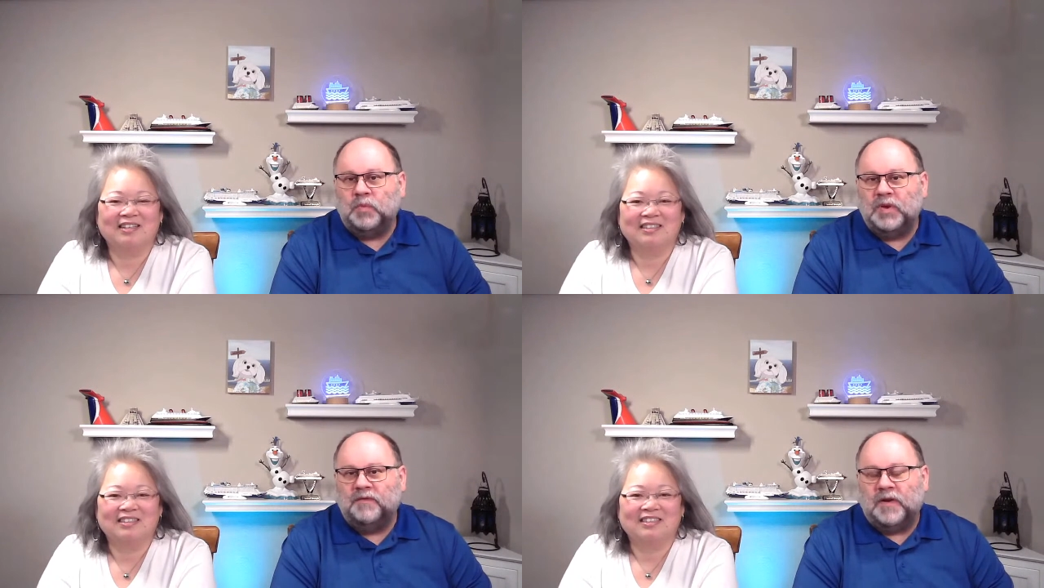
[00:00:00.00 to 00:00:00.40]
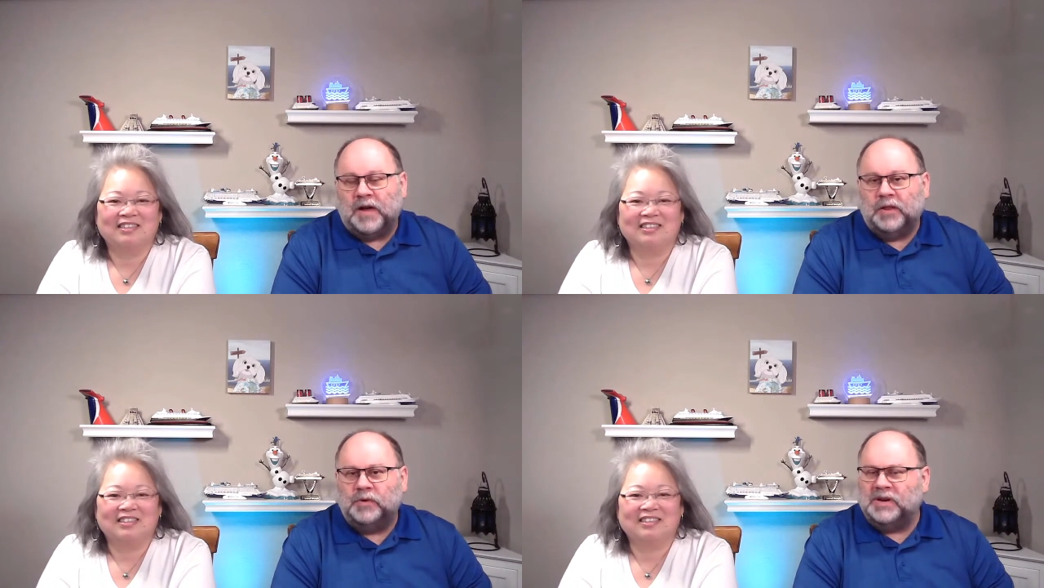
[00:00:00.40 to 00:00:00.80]
Speaker 1: that we've
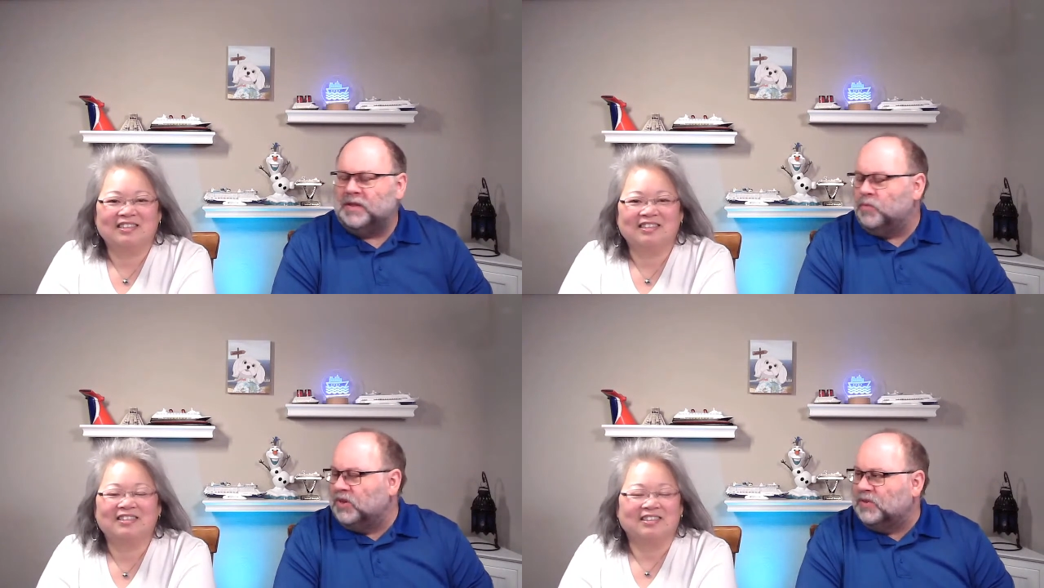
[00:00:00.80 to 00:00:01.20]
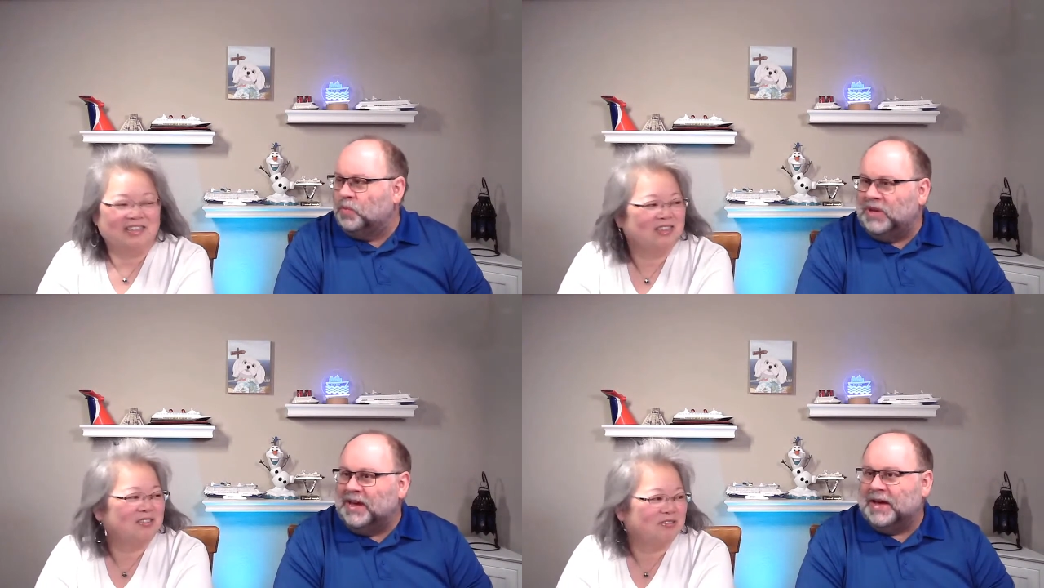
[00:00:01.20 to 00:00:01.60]
followed. And the reason
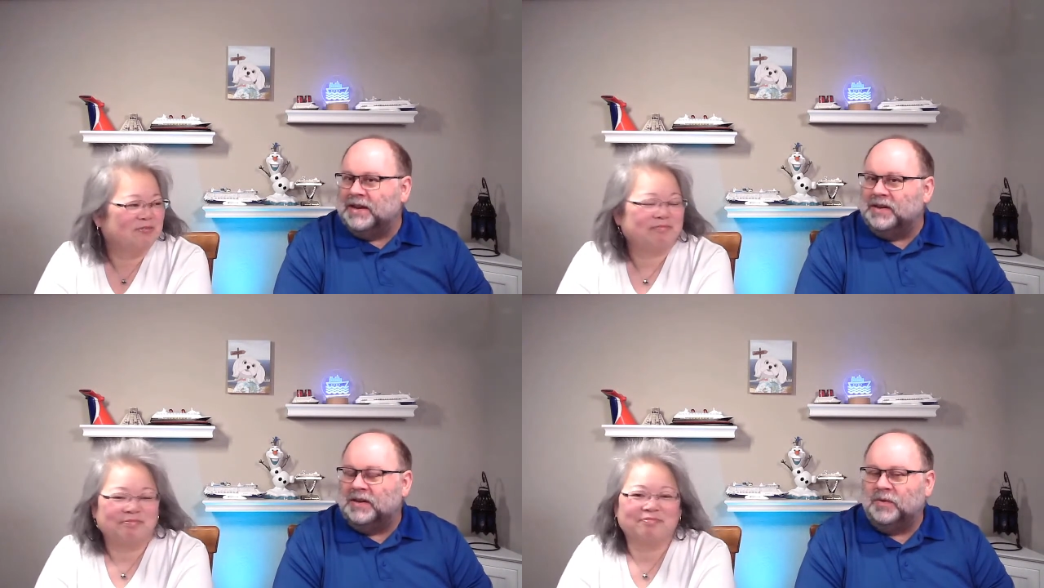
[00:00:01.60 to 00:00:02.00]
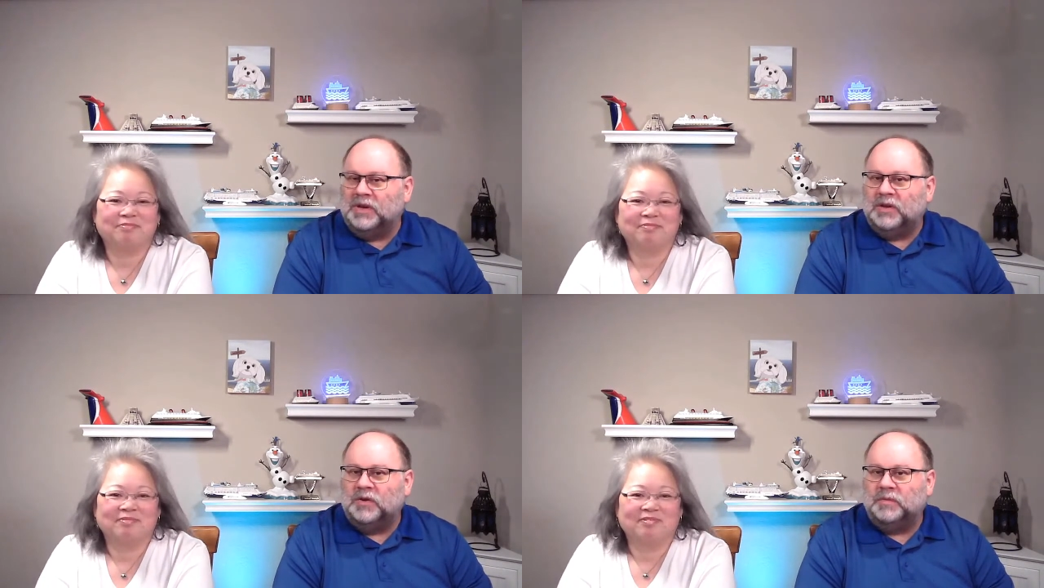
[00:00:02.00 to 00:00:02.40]
we got into doing a
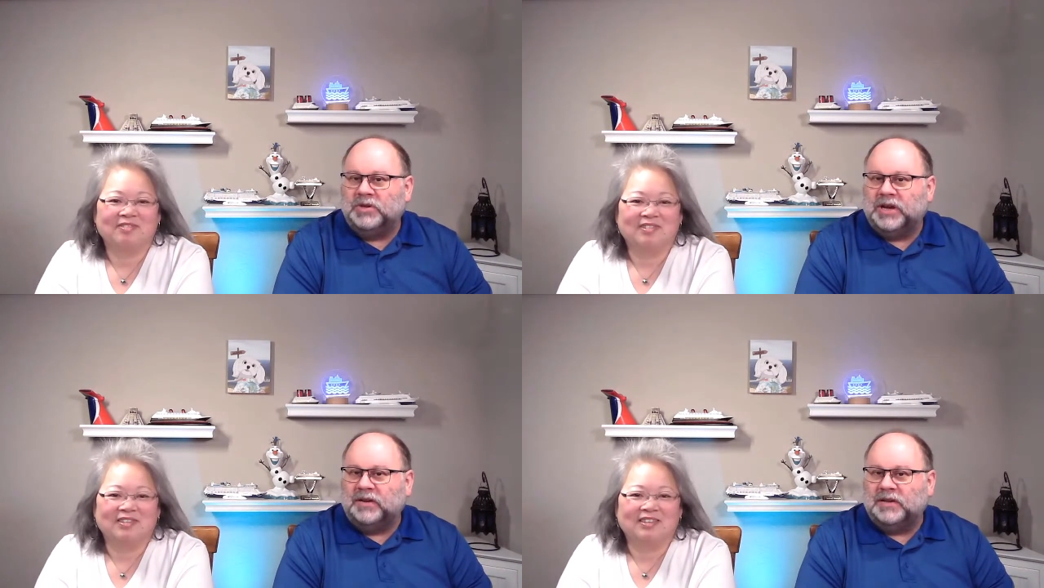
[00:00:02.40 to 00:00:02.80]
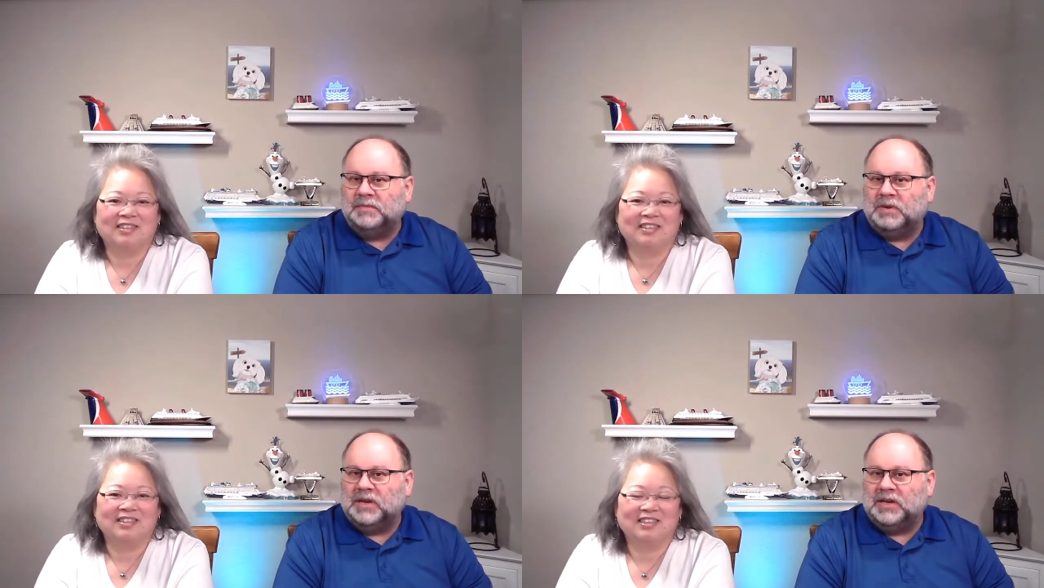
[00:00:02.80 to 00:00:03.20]
YouTube channel is
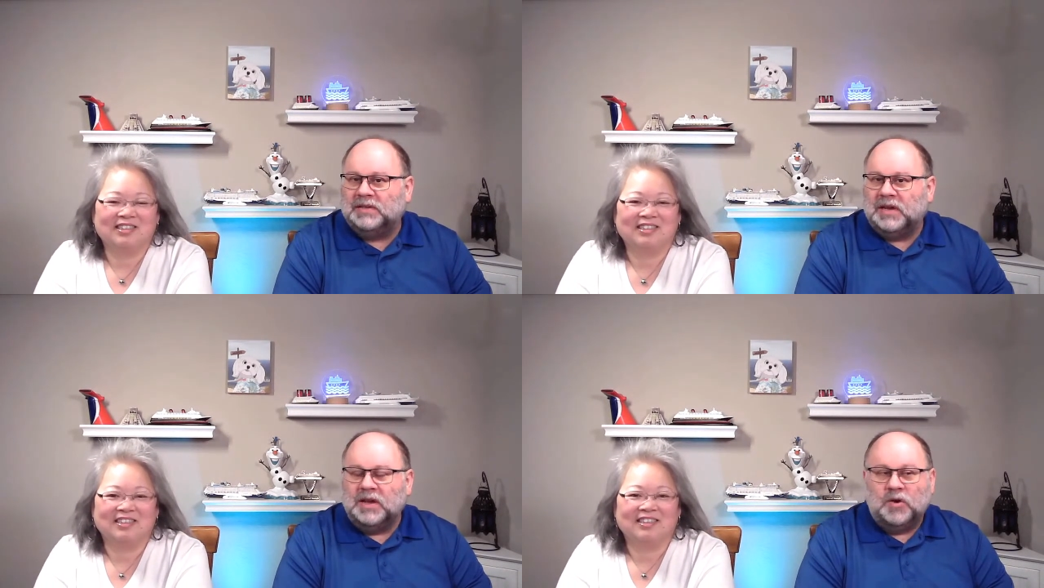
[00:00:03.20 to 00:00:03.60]
because